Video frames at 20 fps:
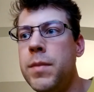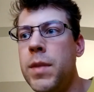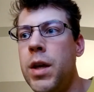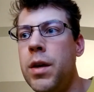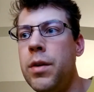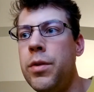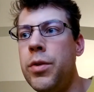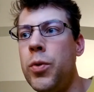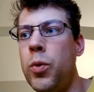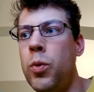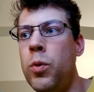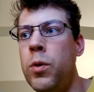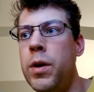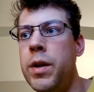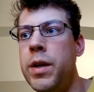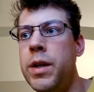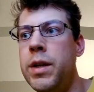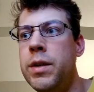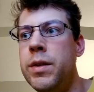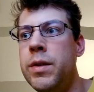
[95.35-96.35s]

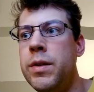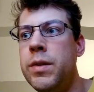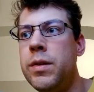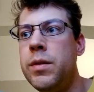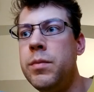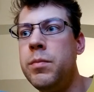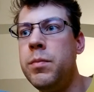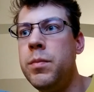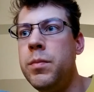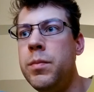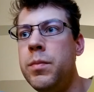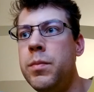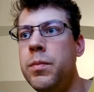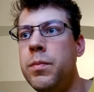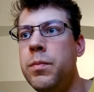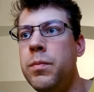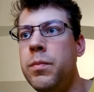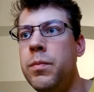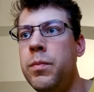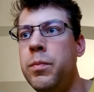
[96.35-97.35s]
authorities
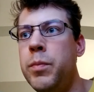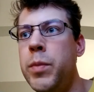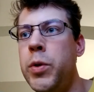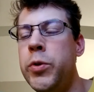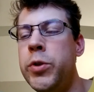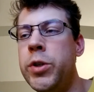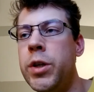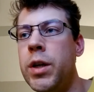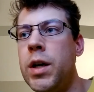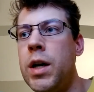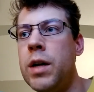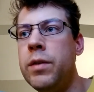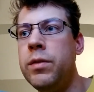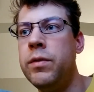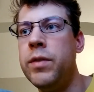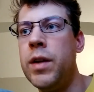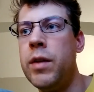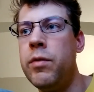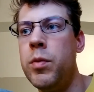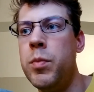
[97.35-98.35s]
mooching off
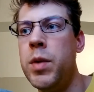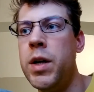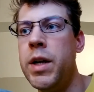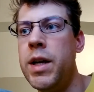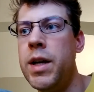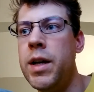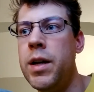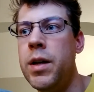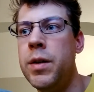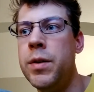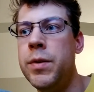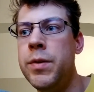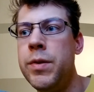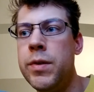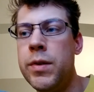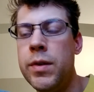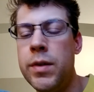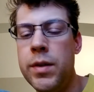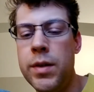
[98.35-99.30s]
of everybody else.